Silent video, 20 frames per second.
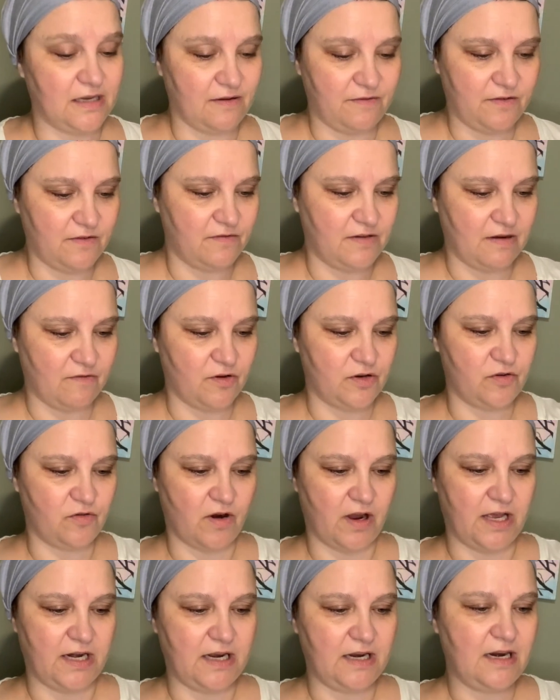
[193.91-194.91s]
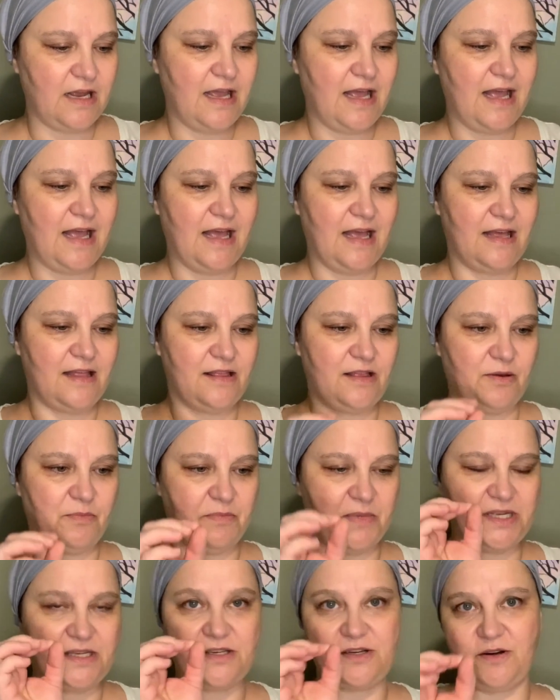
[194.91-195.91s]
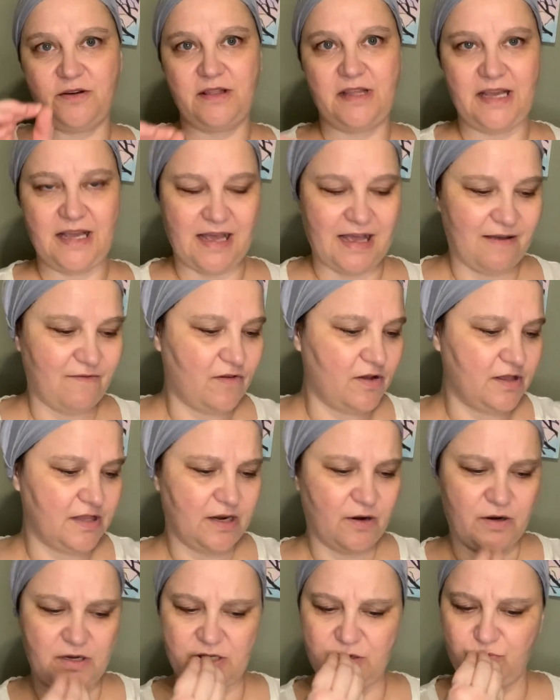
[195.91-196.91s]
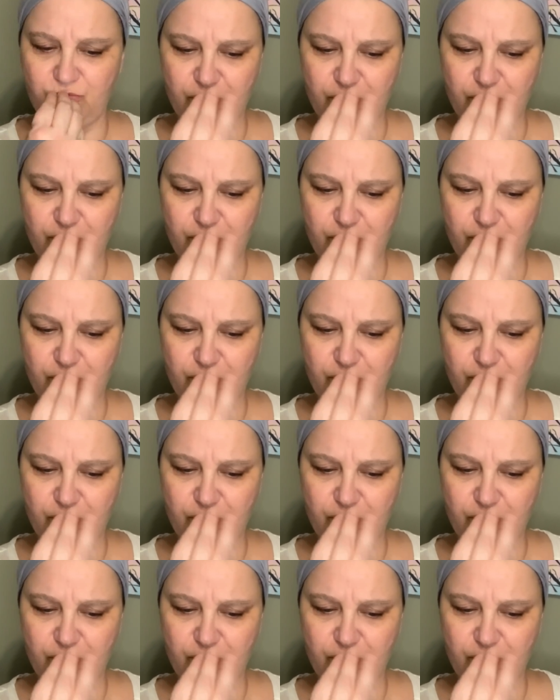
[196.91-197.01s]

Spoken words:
If you've never tried it, the mister they have on there is,